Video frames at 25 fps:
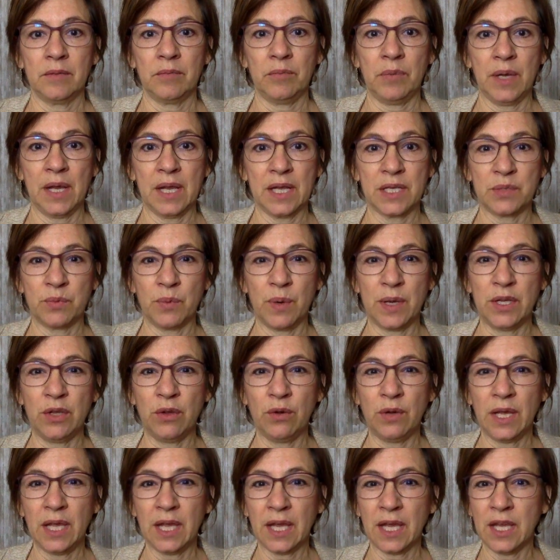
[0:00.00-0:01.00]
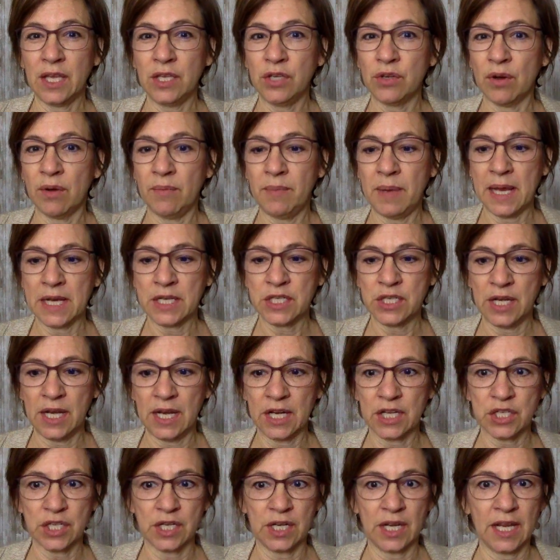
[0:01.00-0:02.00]
Because when you kick in your
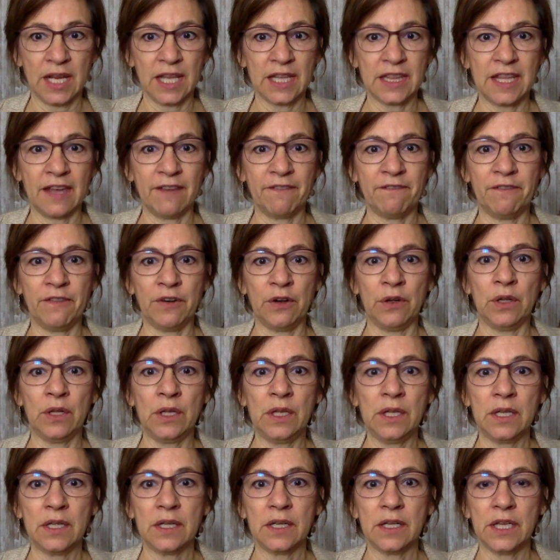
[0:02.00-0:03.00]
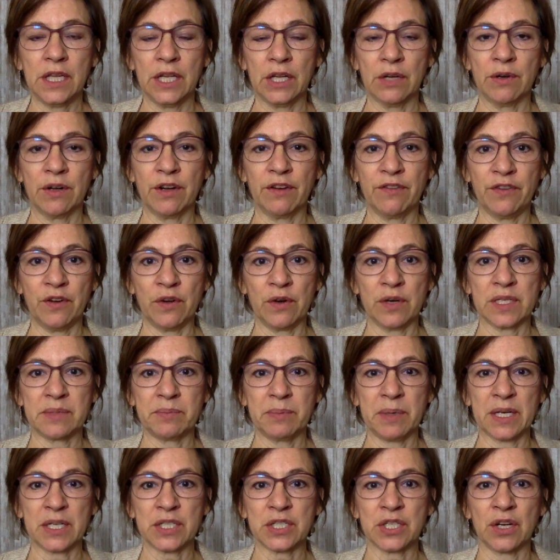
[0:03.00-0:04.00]
imagination and get that full, clear, and focused
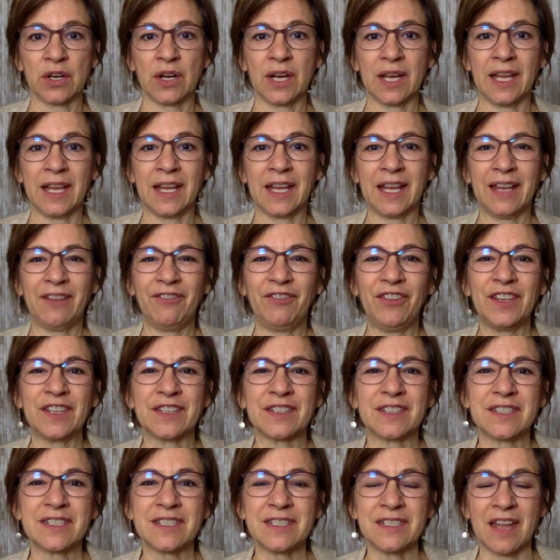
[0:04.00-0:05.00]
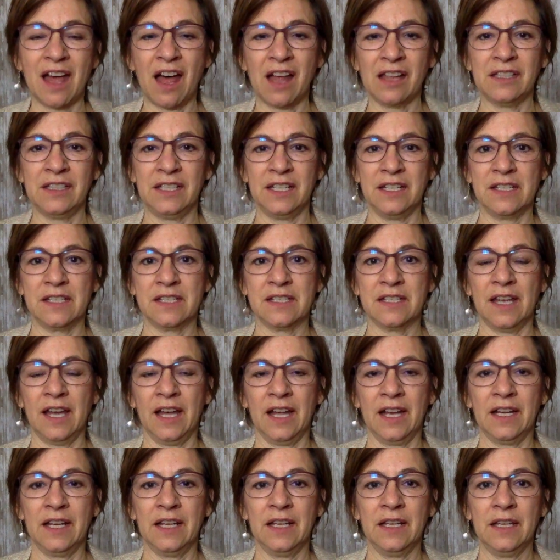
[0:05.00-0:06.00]
picture, it feels solid
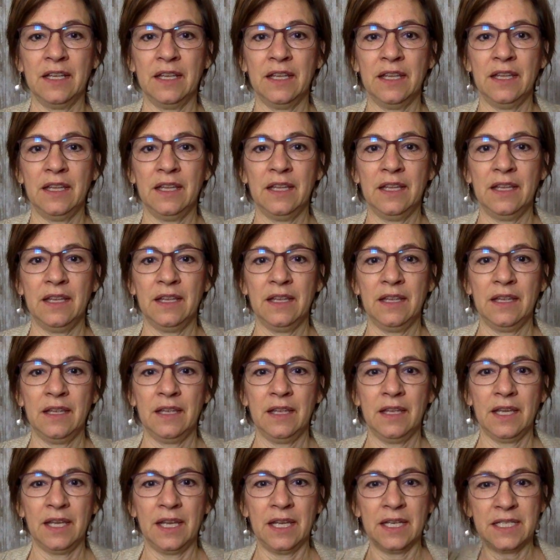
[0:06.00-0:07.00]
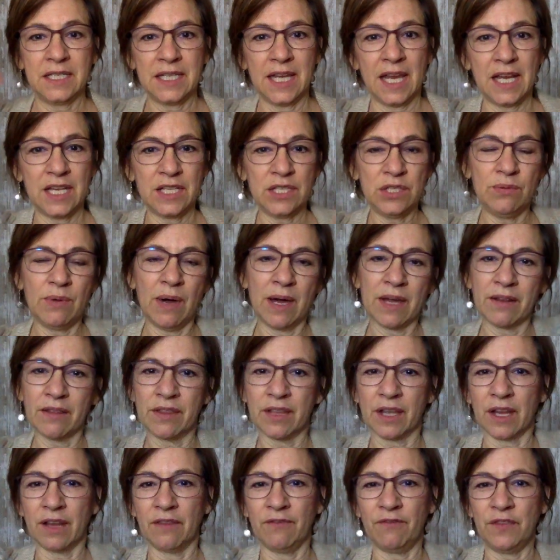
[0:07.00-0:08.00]
inside. It takes you out of
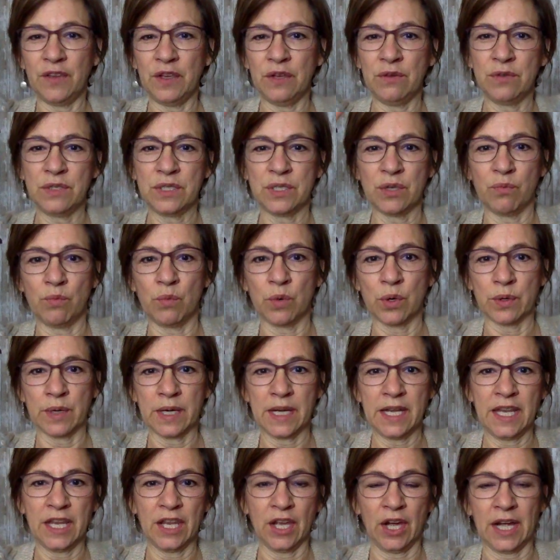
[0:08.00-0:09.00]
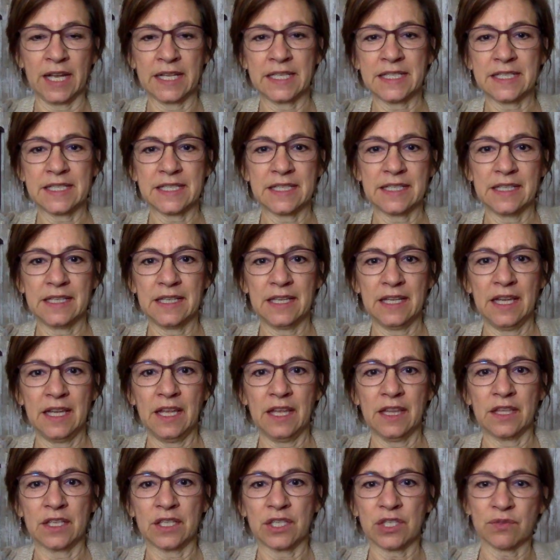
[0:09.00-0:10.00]
the confused and worried thoughts,
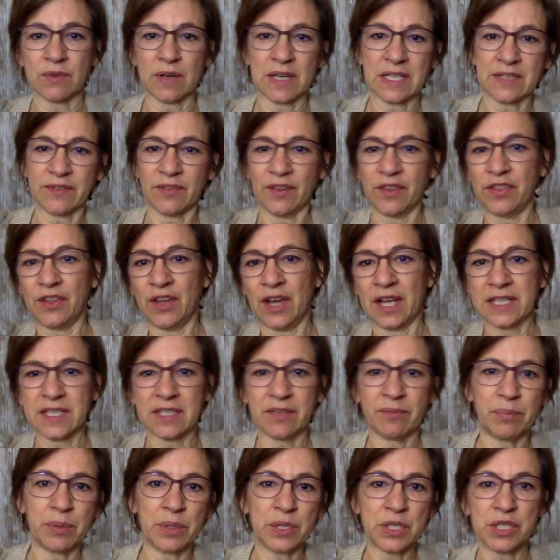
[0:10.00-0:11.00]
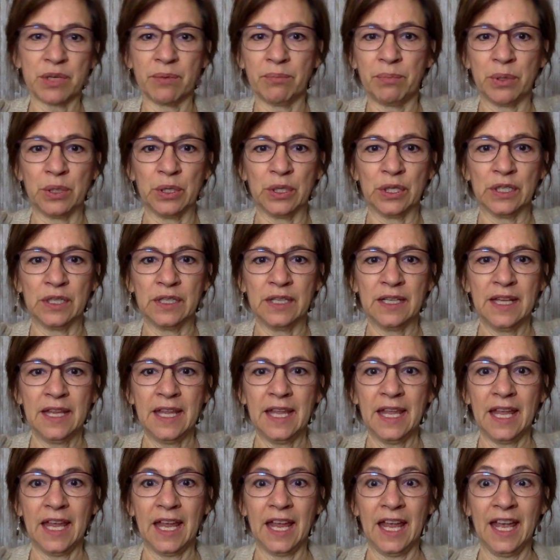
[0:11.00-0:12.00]
the stressful thoughts of push and pull,
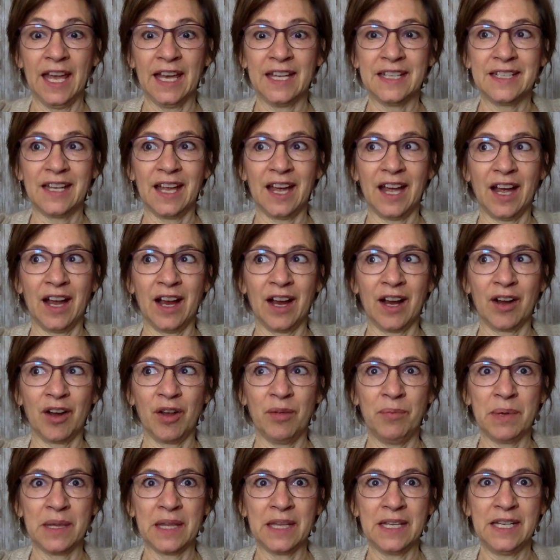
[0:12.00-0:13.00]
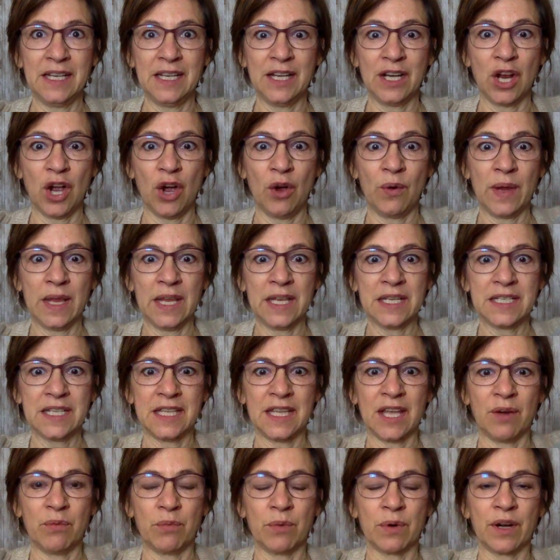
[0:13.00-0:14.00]
and our ability to go into
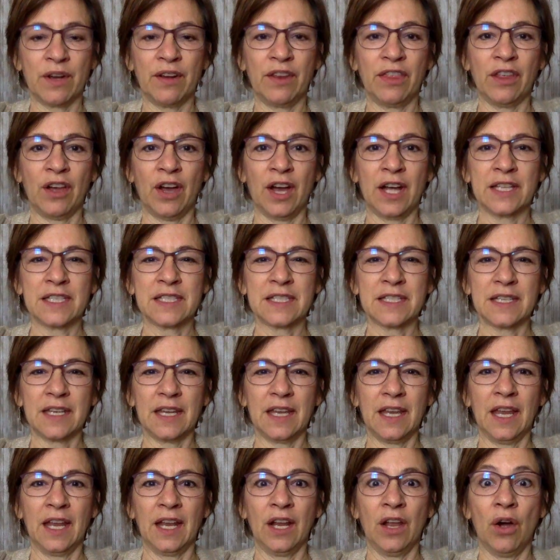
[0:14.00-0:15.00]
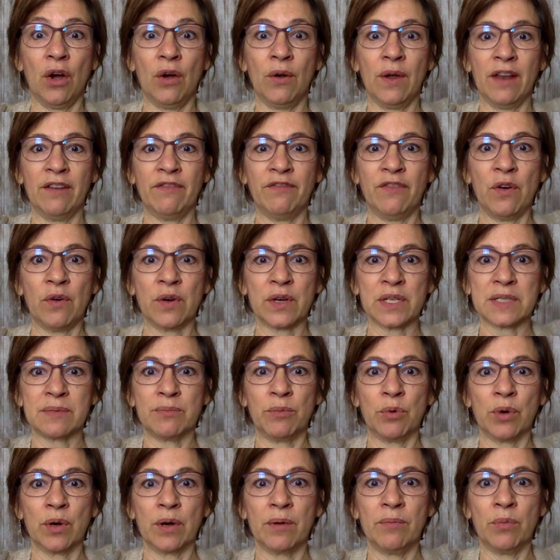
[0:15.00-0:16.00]
that worried thoughts and go and focus
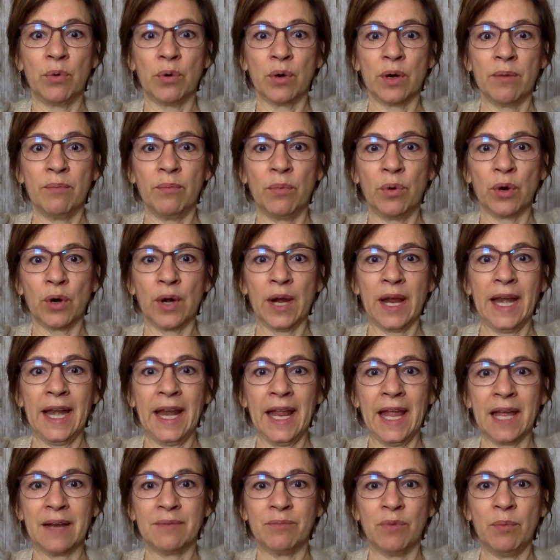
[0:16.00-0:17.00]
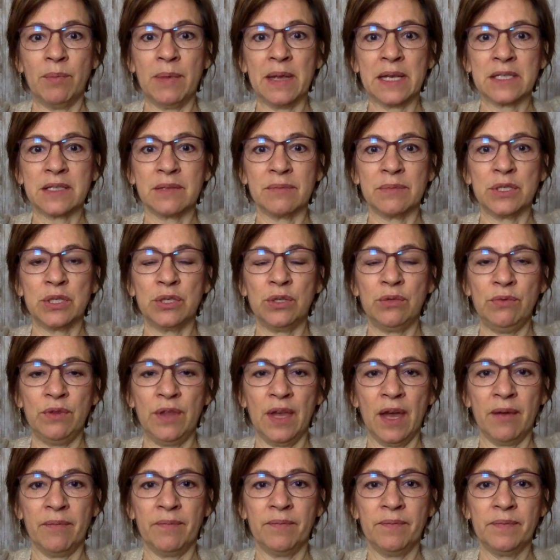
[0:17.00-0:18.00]
more and more and more and add momentum to
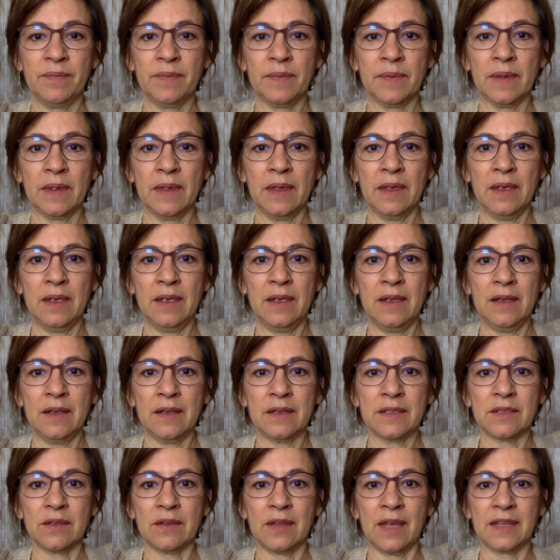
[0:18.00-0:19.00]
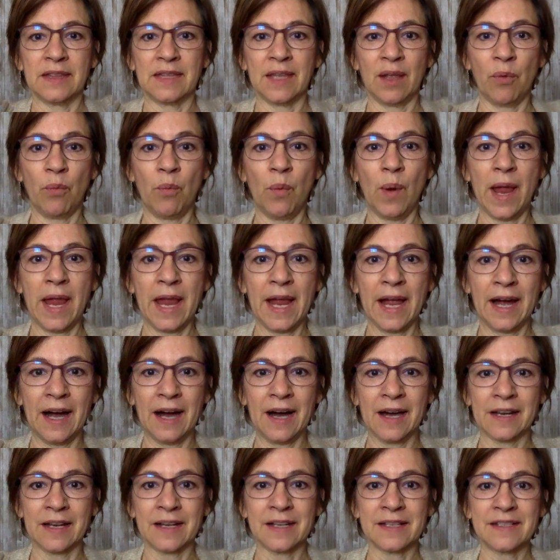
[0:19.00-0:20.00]
them, so that they weigh
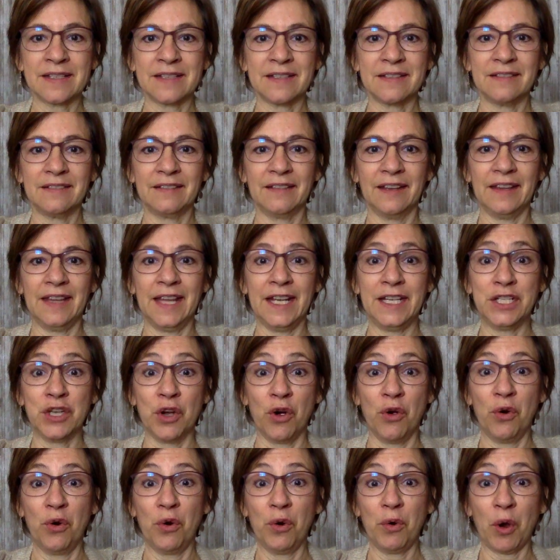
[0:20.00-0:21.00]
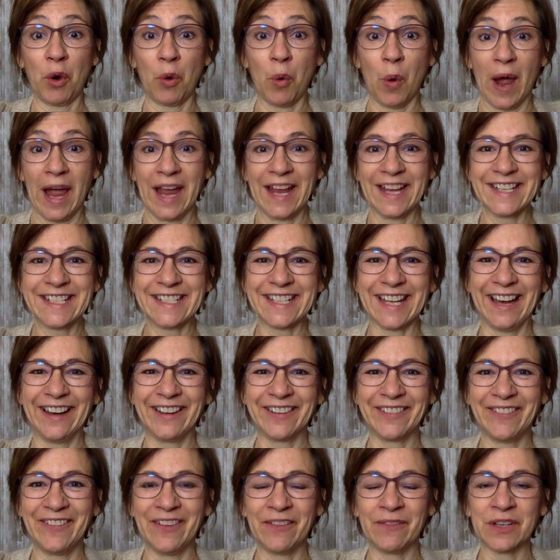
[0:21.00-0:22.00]
on us and they don't quiet
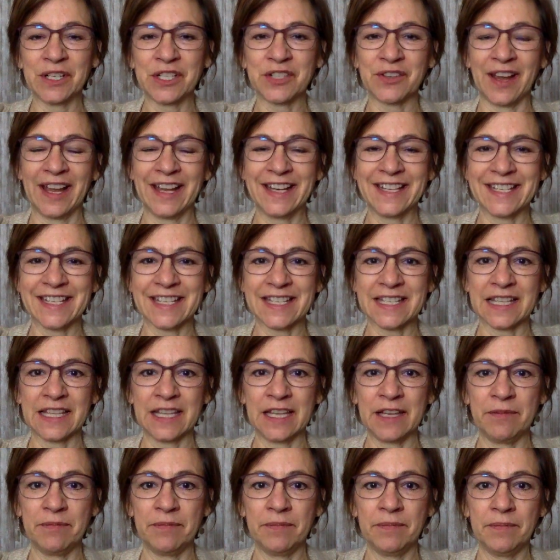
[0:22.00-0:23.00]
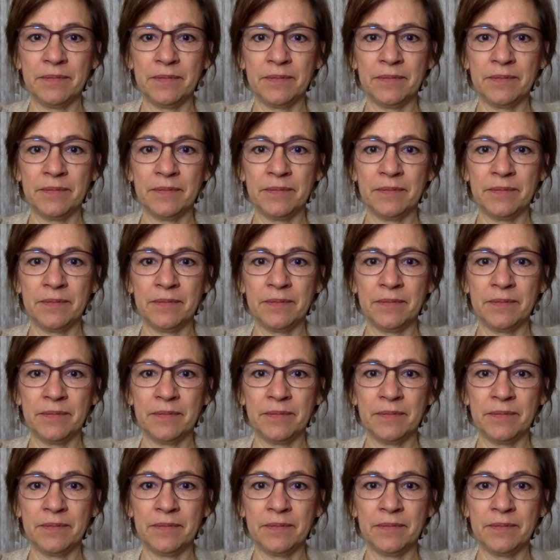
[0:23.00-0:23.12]
down when we're trying to sleep.